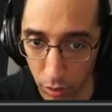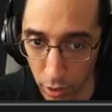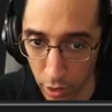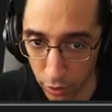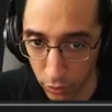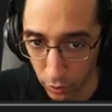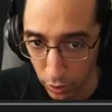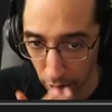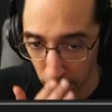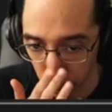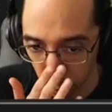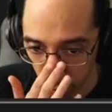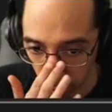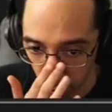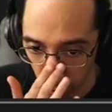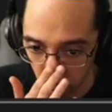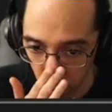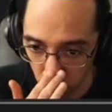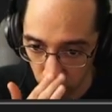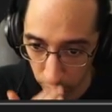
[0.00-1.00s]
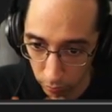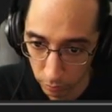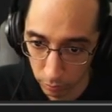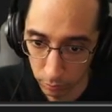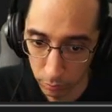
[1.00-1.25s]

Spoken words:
Thanks for the game, sir.